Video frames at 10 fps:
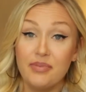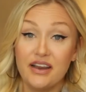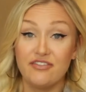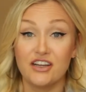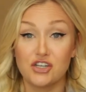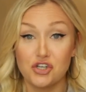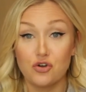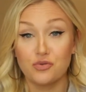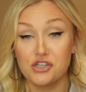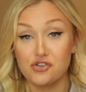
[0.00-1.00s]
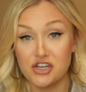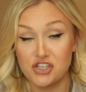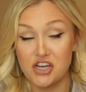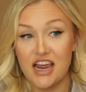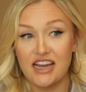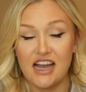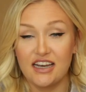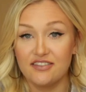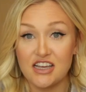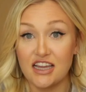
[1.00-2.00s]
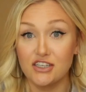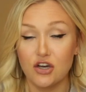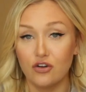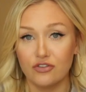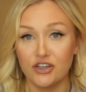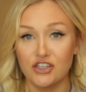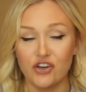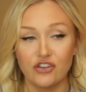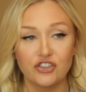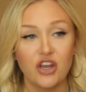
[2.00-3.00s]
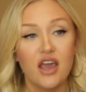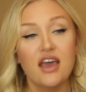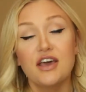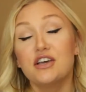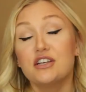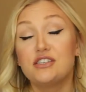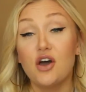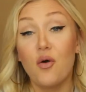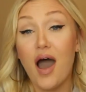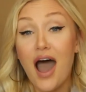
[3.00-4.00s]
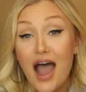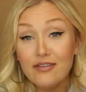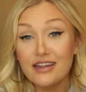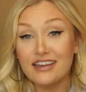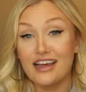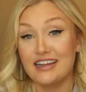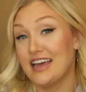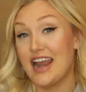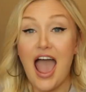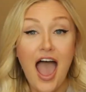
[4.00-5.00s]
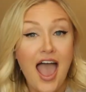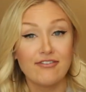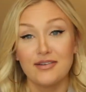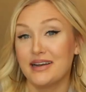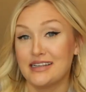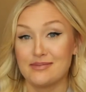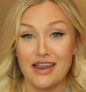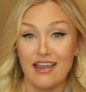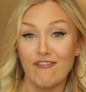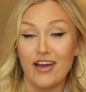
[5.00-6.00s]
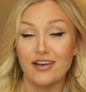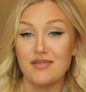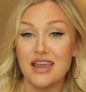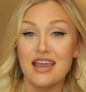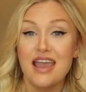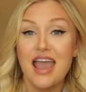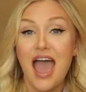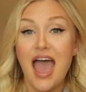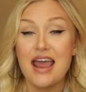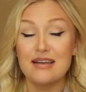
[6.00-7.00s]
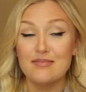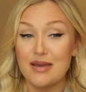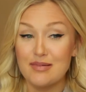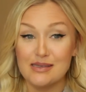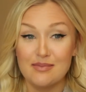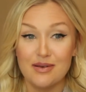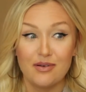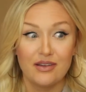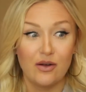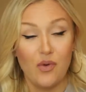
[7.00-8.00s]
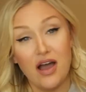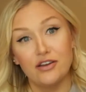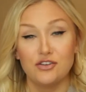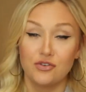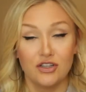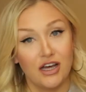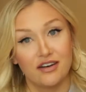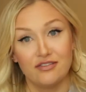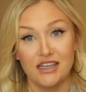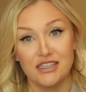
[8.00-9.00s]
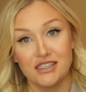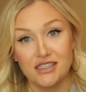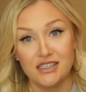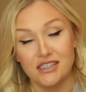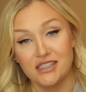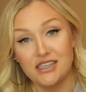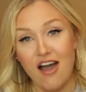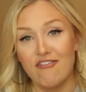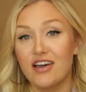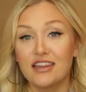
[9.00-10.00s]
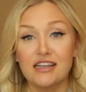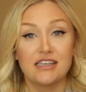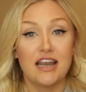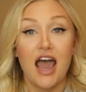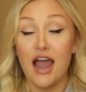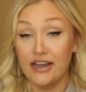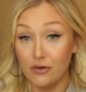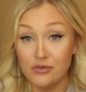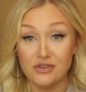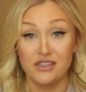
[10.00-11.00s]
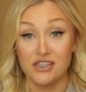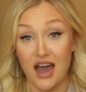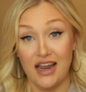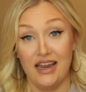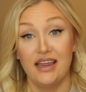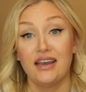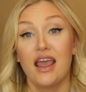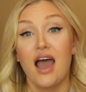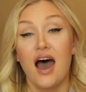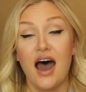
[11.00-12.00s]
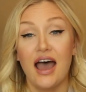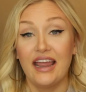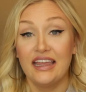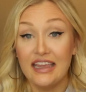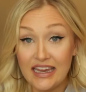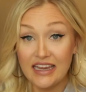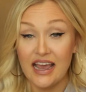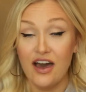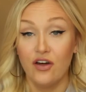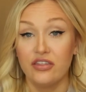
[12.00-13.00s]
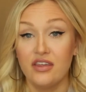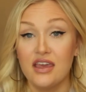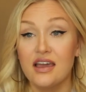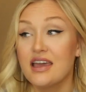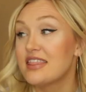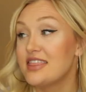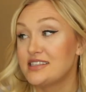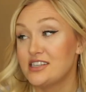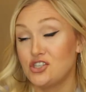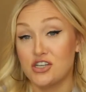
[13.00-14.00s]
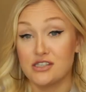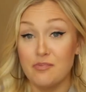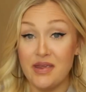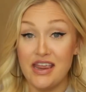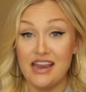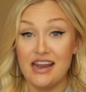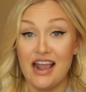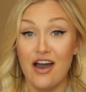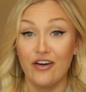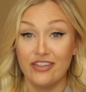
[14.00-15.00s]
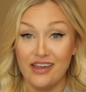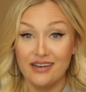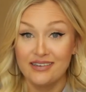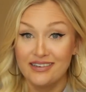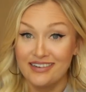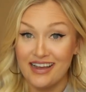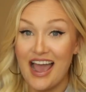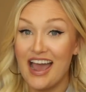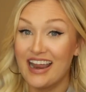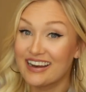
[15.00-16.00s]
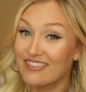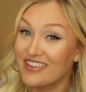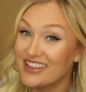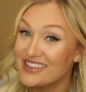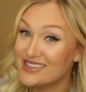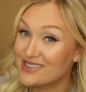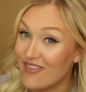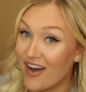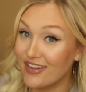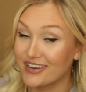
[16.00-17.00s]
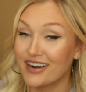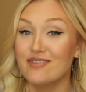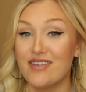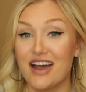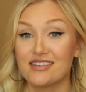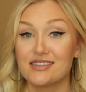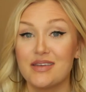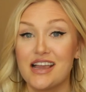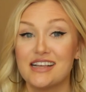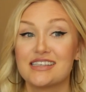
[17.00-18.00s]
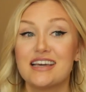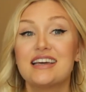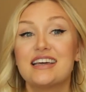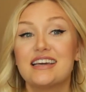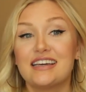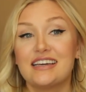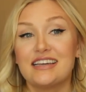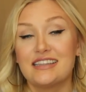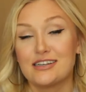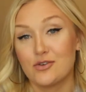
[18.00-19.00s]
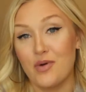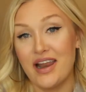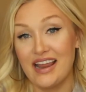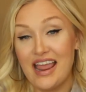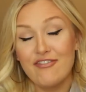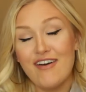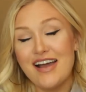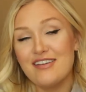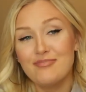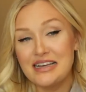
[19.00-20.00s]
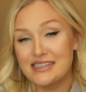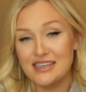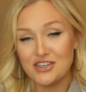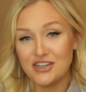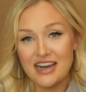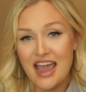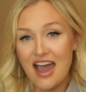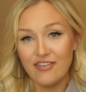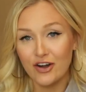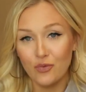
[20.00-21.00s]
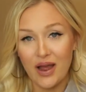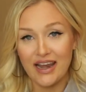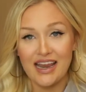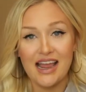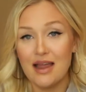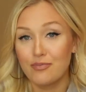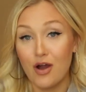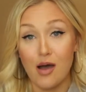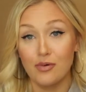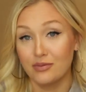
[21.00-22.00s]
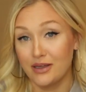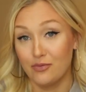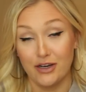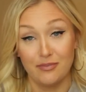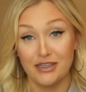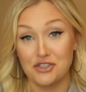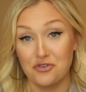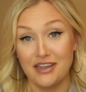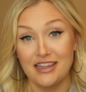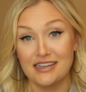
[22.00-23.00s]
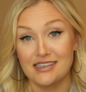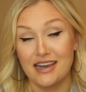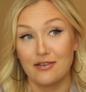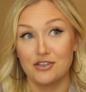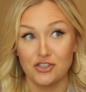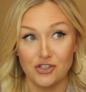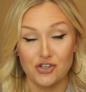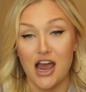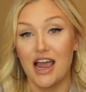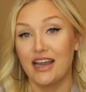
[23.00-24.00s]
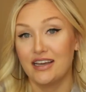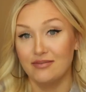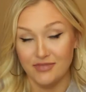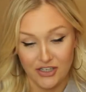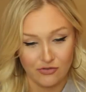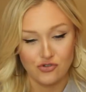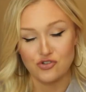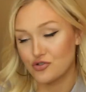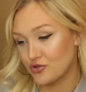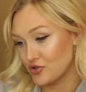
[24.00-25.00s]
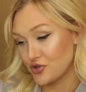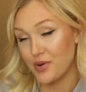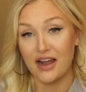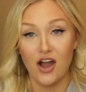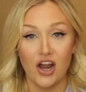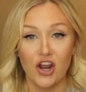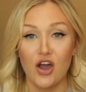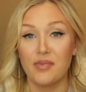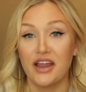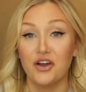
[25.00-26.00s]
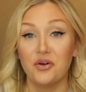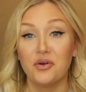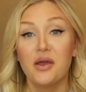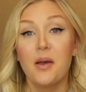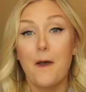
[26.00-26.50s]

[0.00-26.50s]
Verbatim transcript: But if there's no restriction, I kind of tend to overindulge. So I really like that everybody's making fun of me. And maybe some people are like, wow, you do a lot of these stuff. Listen, I don't diet. I eat healthy. This is just me eating healthy with smaller amounts because there's a wedding. If I, if my sister didn't have her wedding, I probably wouldn't be doing this, and I would just try and, you know, tr trek on on my own.